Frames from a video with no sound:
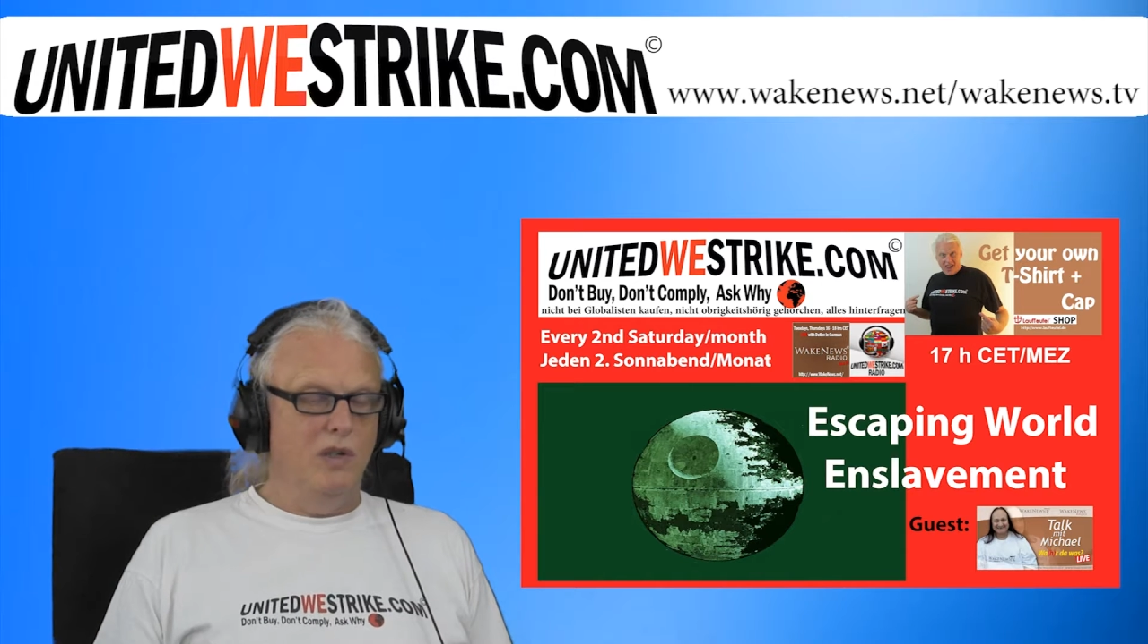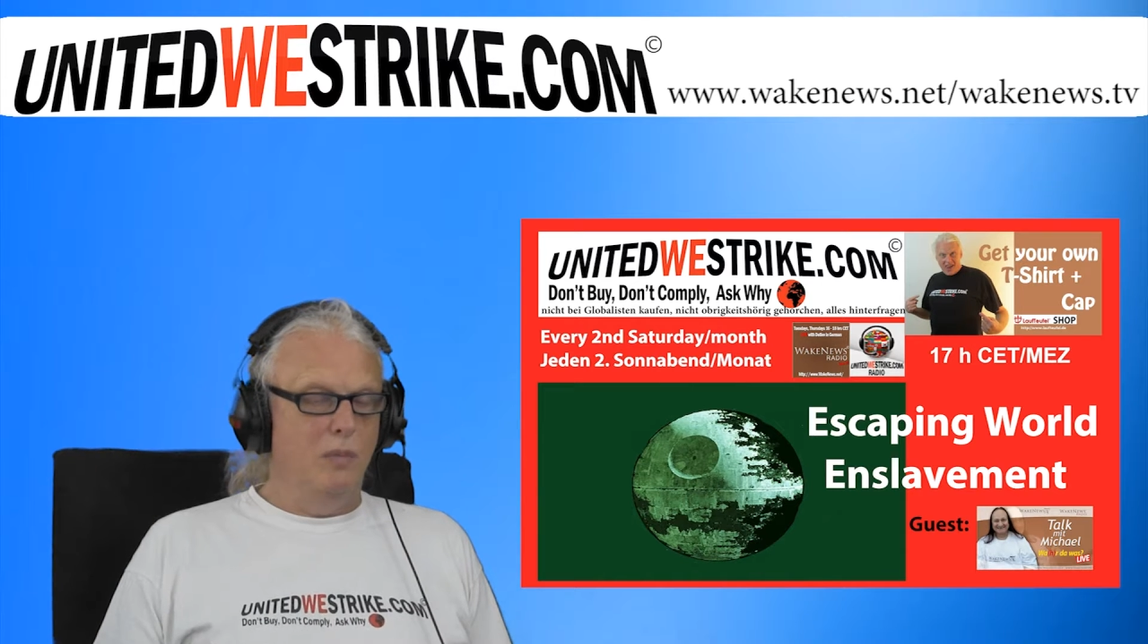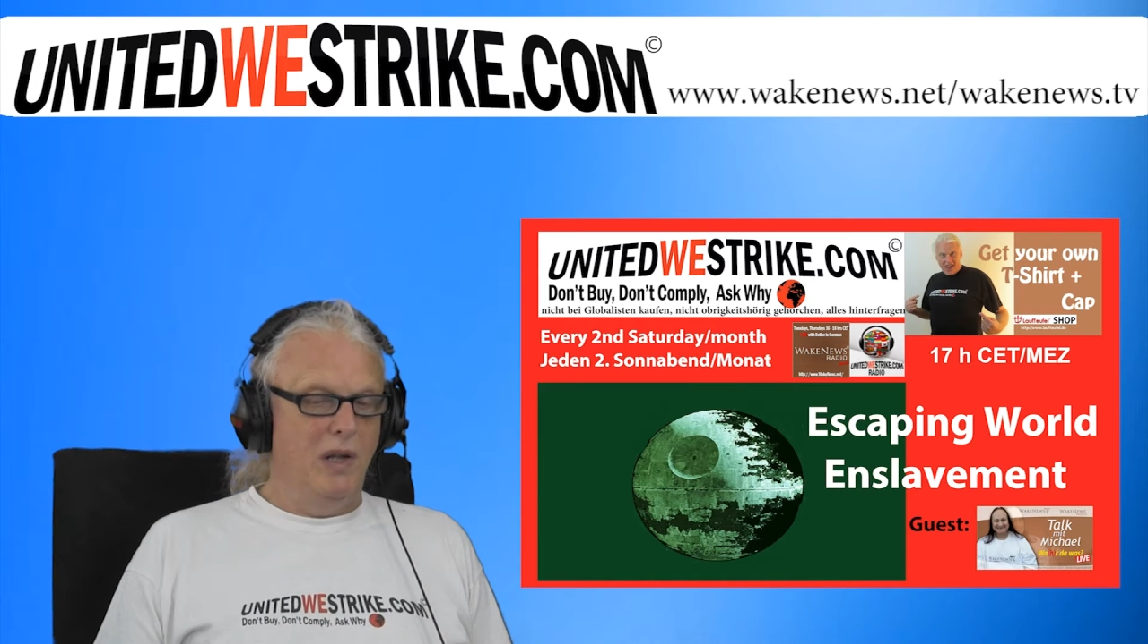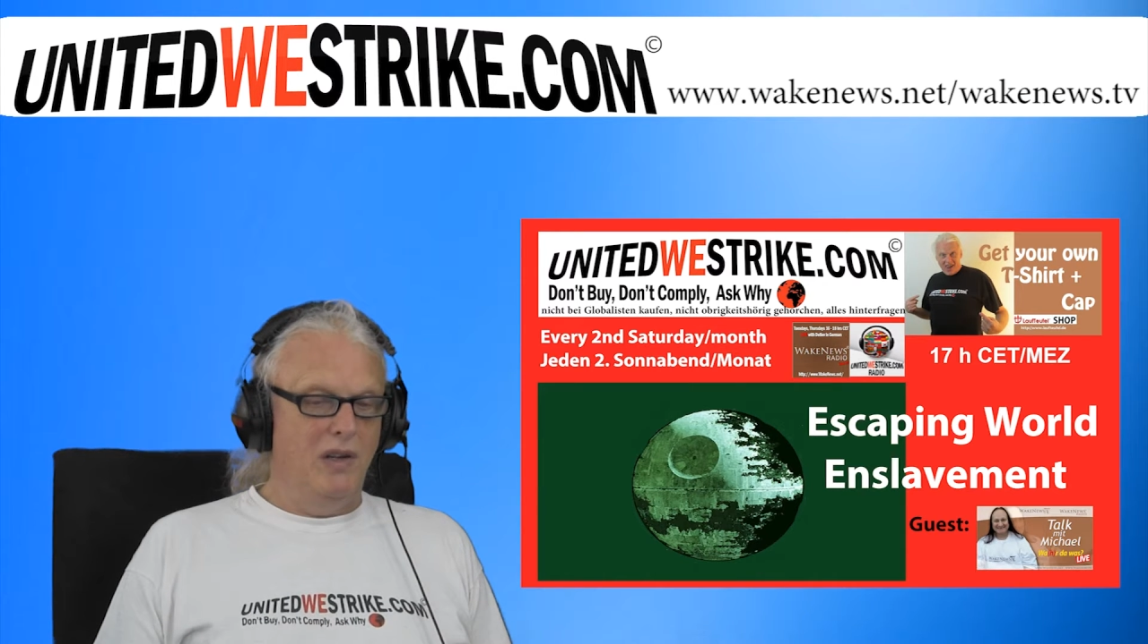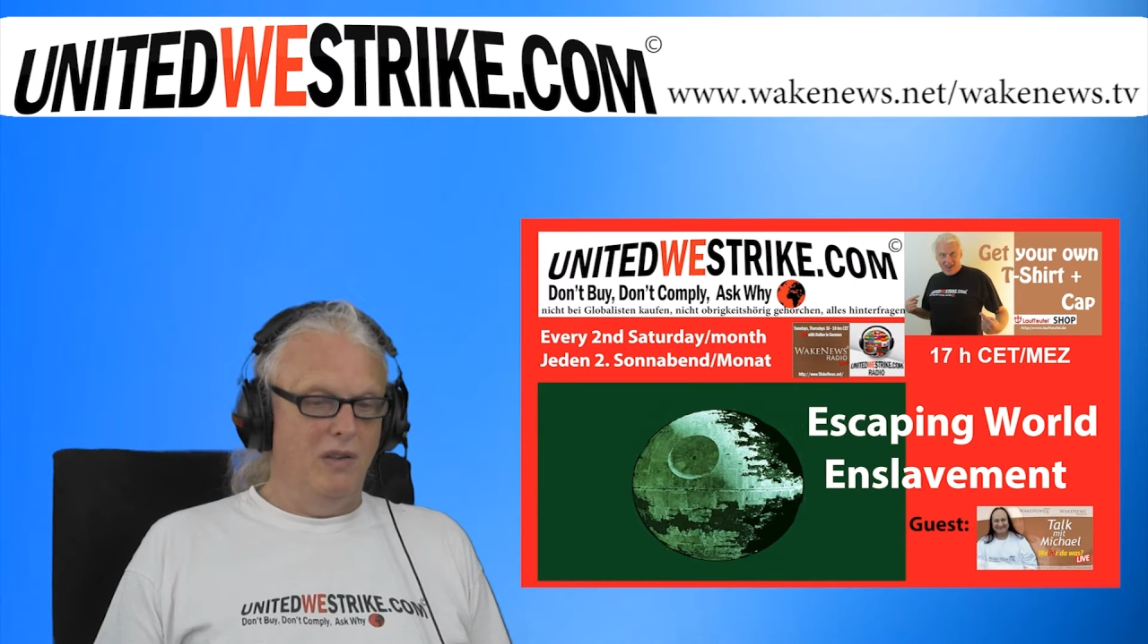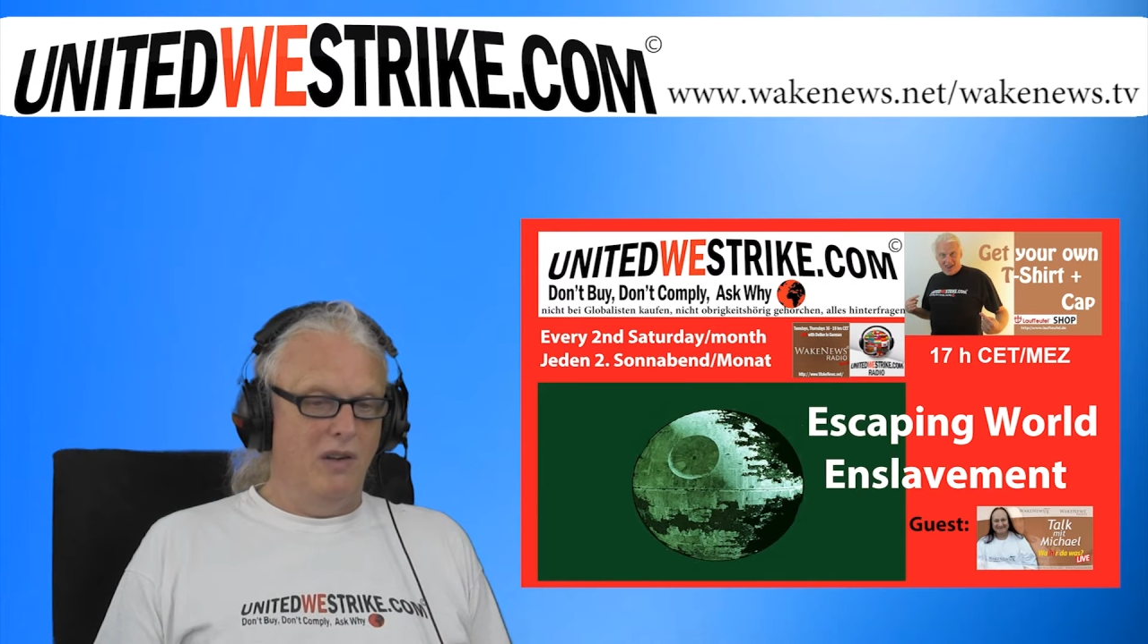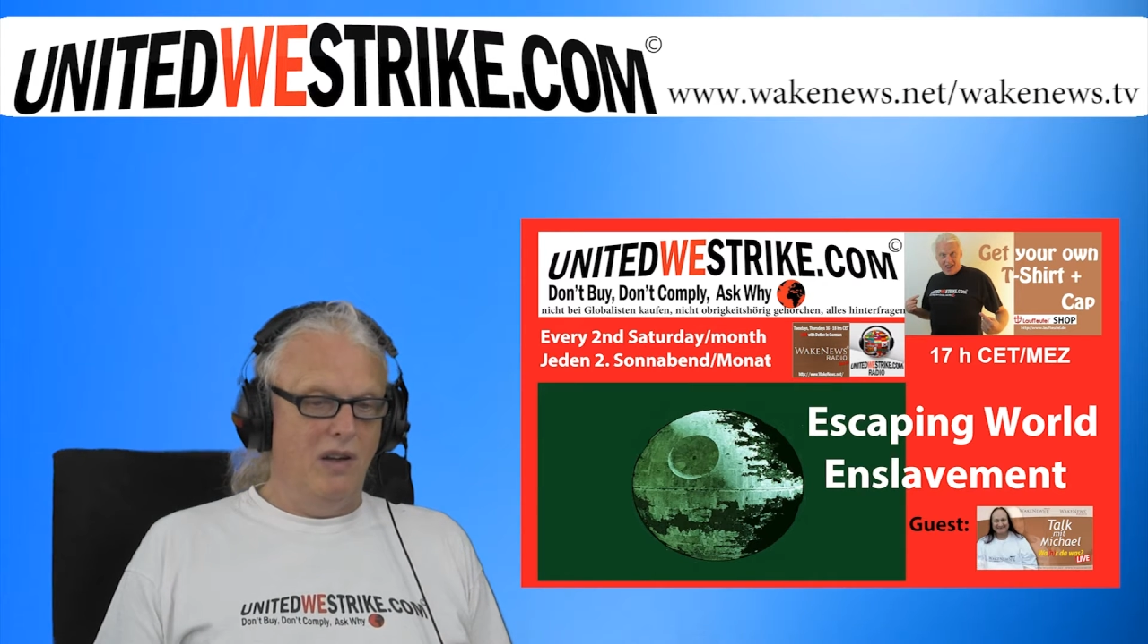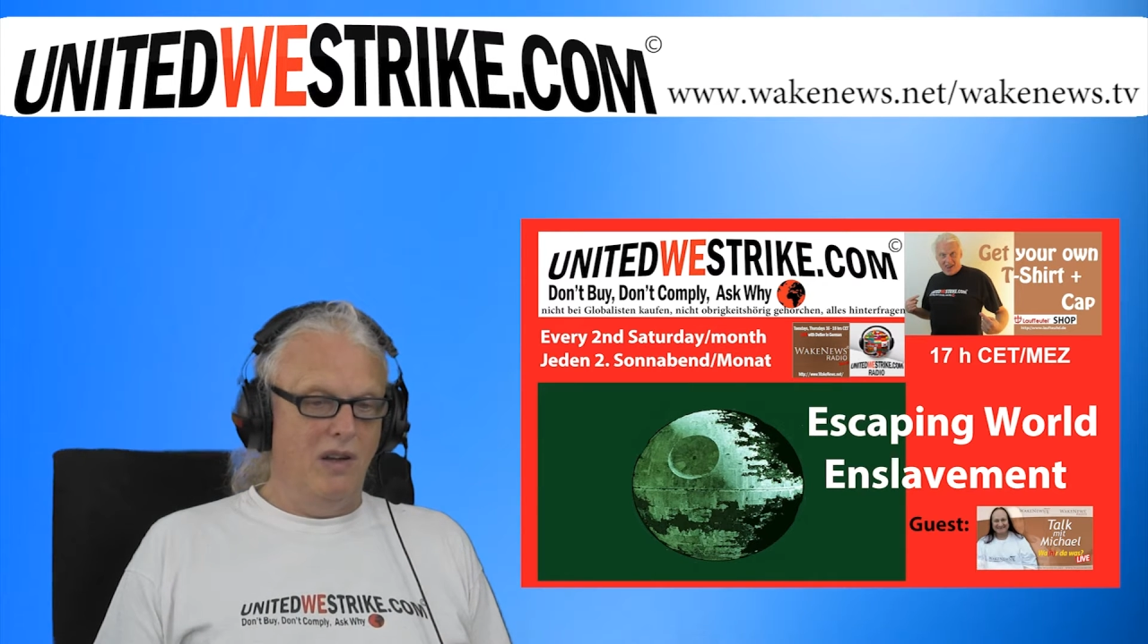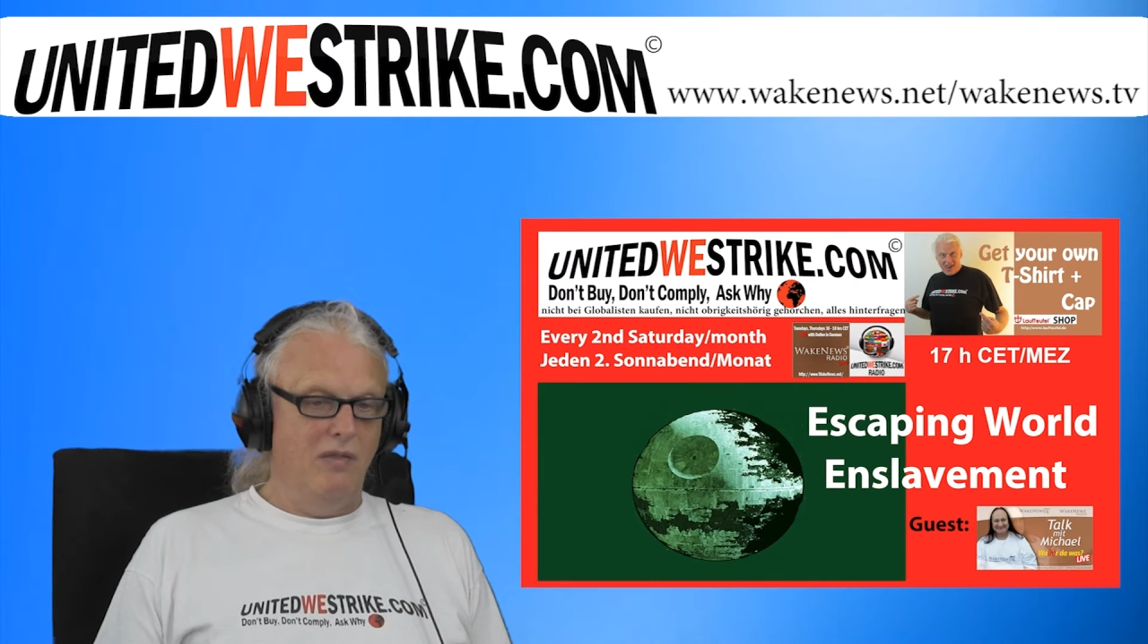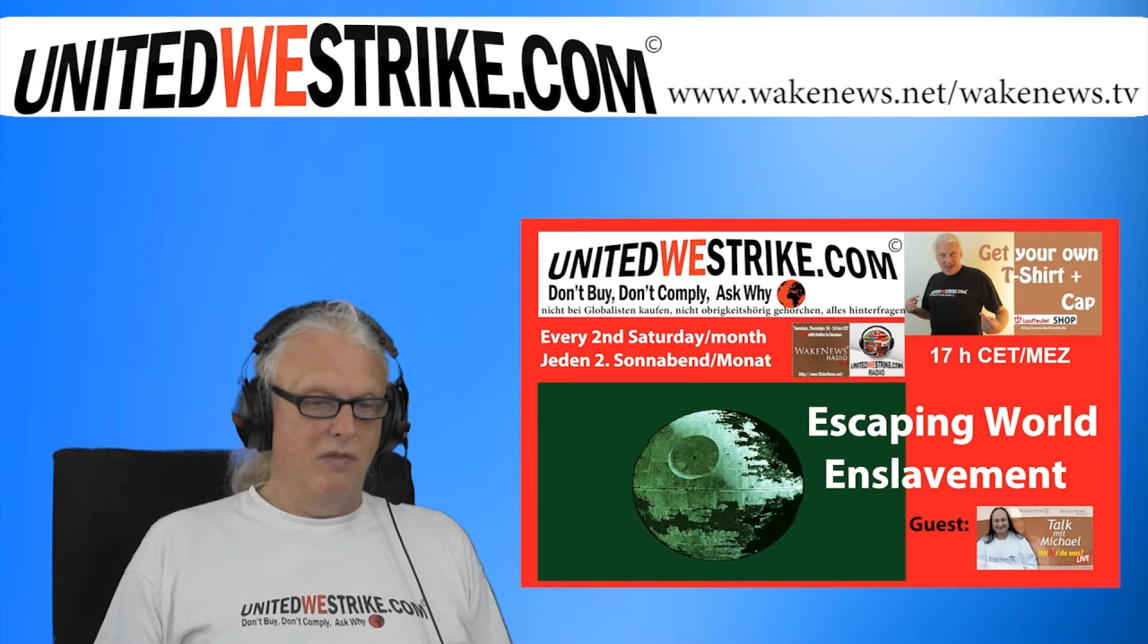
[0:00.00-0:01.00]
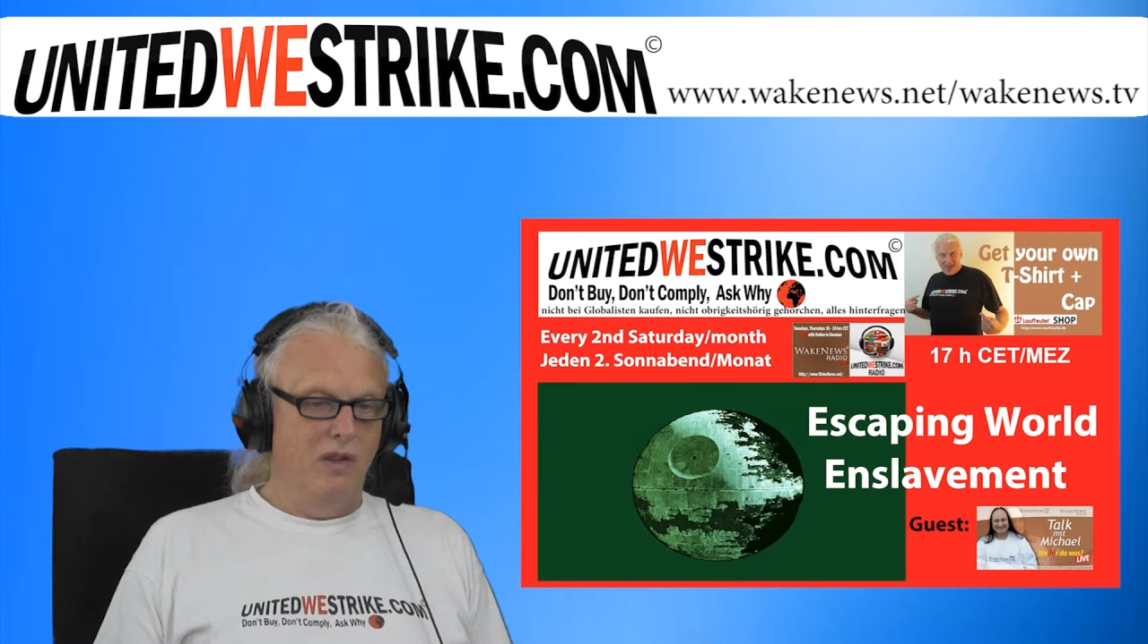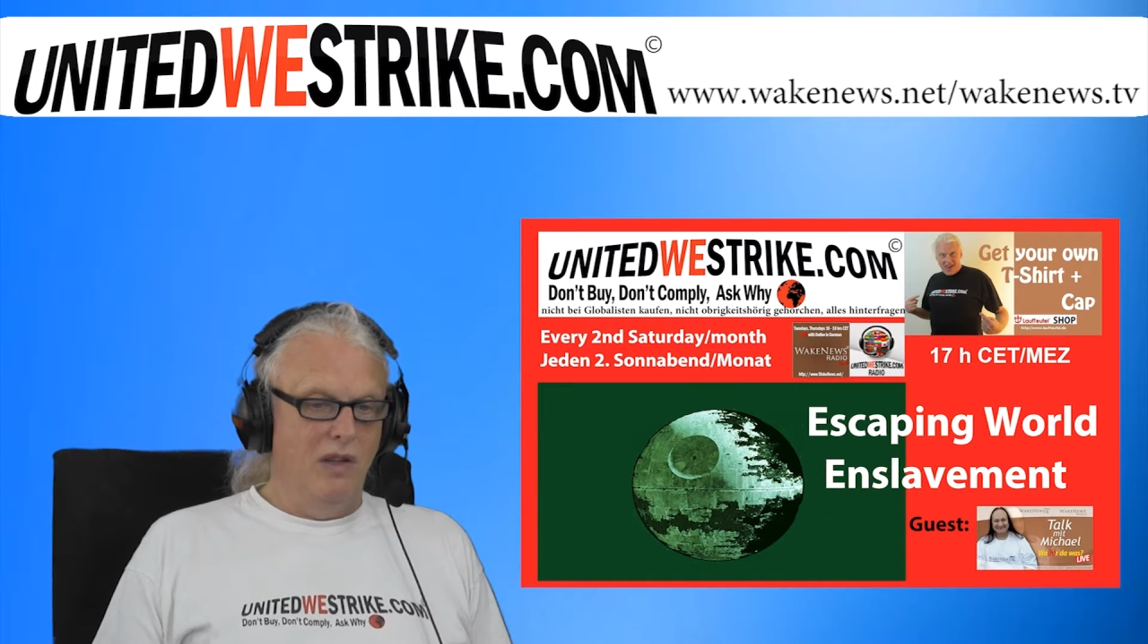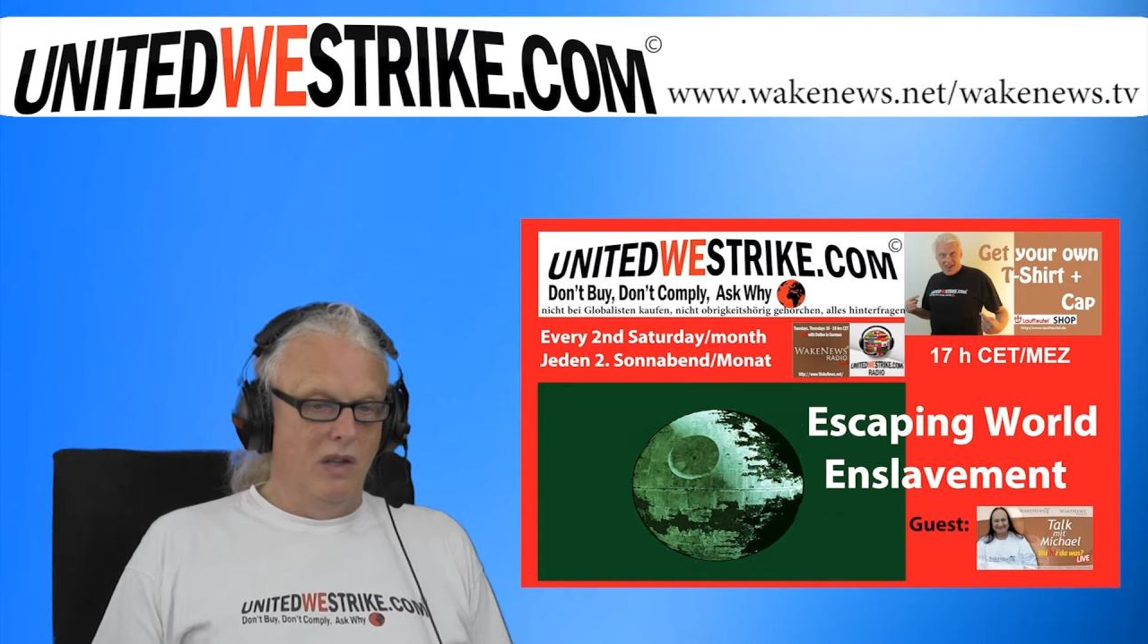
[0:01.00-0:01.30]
independent life.